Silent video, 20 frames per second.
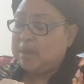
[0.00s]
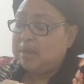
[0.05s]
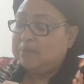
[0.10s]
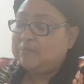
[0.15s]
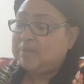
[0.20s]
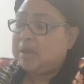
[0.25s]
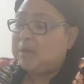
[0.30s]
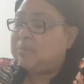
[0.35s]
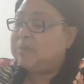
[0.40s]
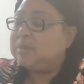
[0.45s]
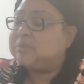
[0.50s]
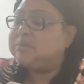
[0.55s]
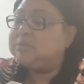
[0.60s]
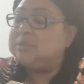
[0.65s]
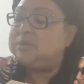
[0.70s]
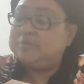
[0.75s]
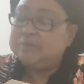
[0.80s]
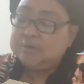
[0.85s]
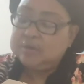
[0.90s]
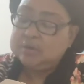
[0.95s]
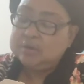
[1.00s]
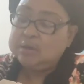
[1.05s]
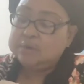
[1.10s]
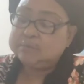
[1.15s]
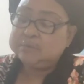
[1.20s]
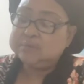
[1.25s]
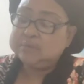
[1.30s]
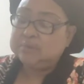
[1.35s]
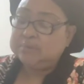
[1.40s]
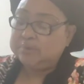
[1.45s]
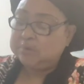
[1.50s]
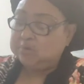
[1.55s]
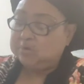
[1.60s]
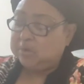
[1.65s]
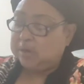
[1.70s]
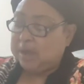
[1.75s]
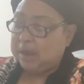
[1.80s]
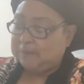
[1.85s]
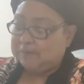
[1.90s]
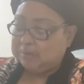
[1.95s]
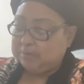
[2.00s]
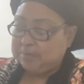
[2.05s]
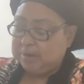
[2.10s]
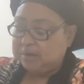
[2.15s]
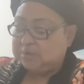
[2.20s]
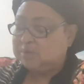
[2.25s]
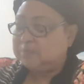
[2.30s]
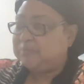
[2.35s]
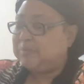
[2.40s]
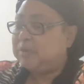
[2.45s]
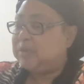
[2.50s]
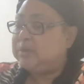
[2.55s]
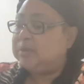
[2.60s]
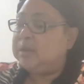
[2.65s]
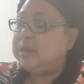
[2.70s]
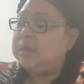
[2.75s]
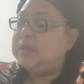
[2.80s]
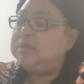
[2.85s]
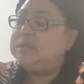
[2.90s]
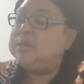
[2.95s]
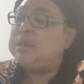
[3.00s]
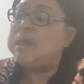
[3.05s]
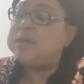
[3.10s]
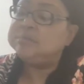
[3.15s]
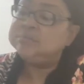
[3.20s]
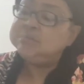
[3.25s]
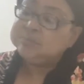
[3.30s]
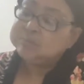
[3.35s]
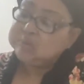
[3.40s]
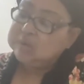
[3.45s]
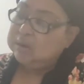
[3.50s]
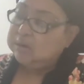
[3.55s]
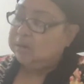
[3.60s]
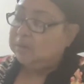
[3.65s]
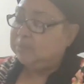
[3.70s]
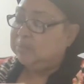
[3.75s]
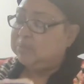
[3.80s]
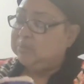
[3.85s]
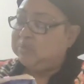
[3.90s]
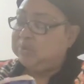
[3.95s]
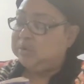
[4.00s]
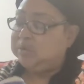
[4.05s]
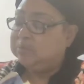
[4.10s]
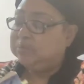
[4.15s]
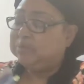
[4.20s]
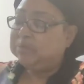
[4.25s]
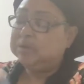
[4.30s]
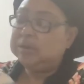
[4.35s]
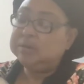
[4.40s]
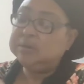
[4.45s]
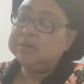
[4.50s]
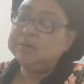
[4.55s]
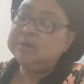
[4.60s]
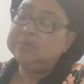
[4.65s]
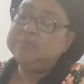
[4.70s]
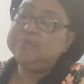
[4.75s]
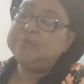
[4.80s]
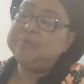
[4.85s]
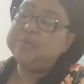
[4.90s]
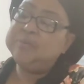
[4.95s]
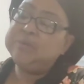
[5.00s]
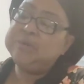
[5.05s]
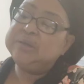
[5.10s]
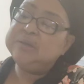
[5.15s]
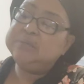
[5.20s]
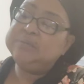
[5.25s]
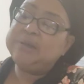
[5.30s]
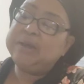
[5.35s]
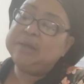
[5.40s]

I have all my stuff in here. I'm going to do an affirmation for the day, and I'm going to read a prayer card before we get